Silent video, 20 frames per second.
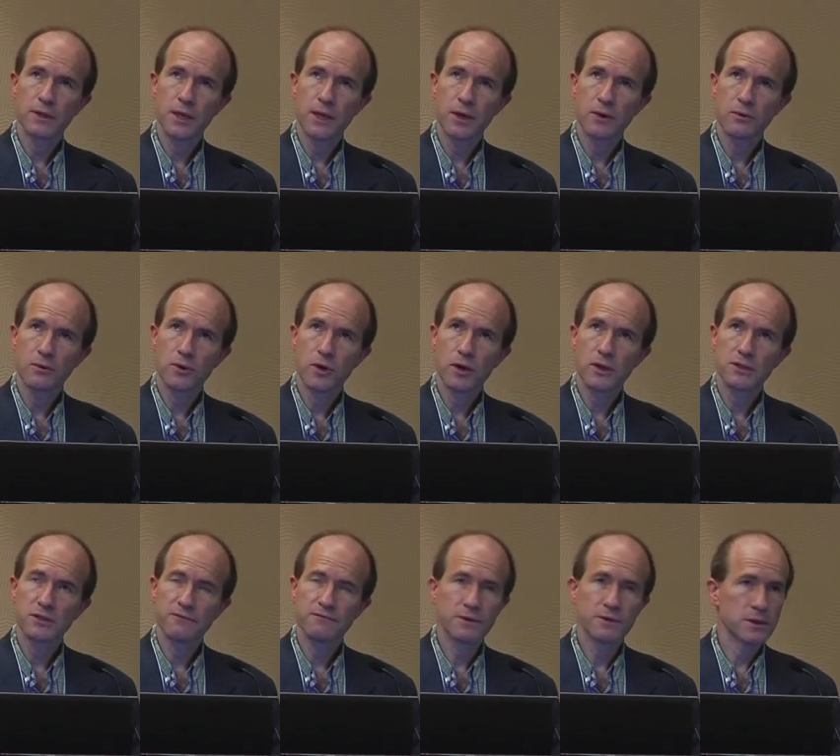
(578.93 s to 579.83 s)
They don't cause
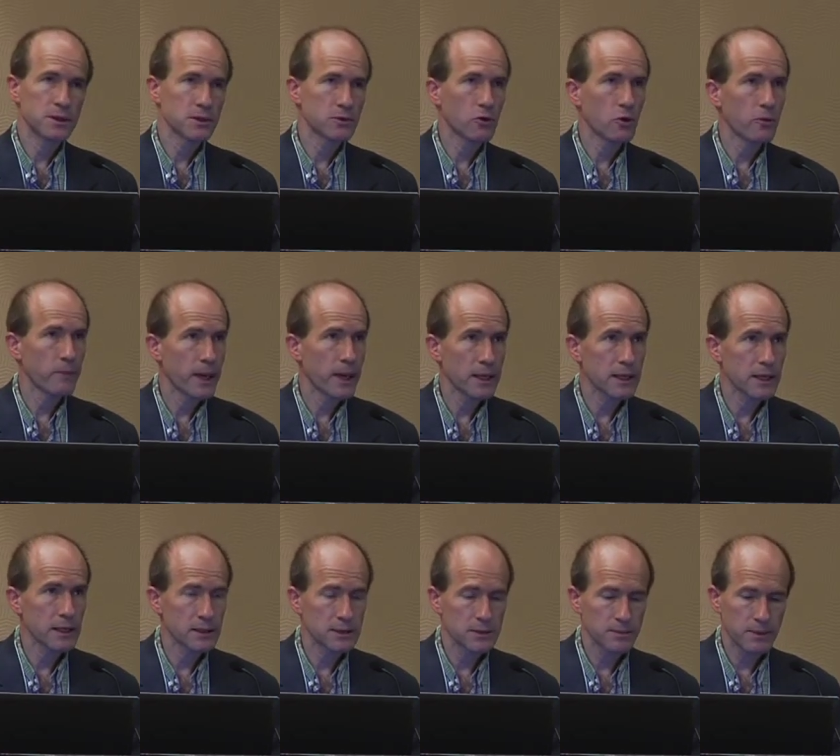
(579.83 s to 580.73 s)
the foot to grow back
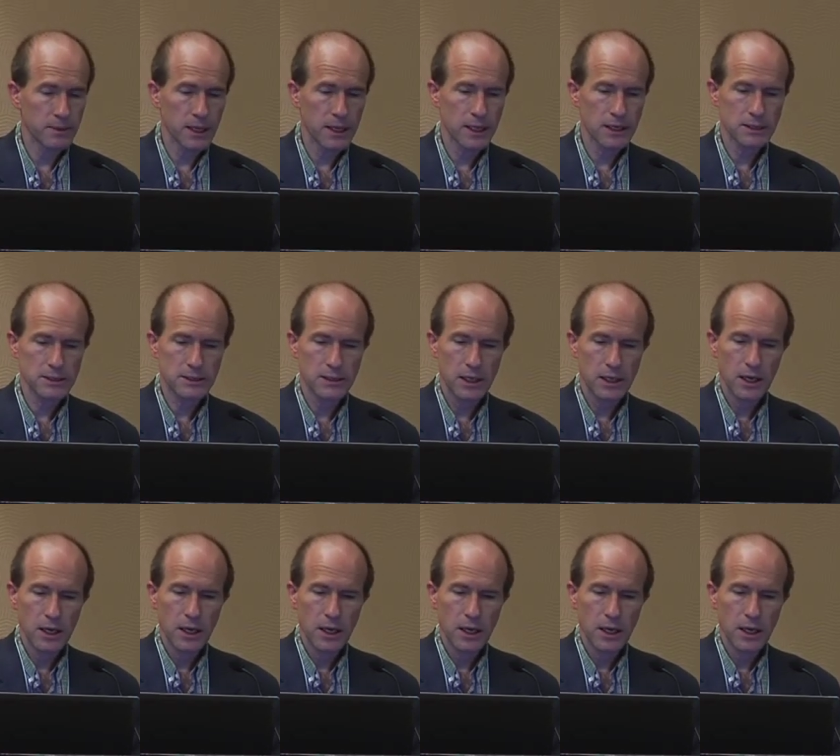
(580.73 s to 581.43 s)
into place.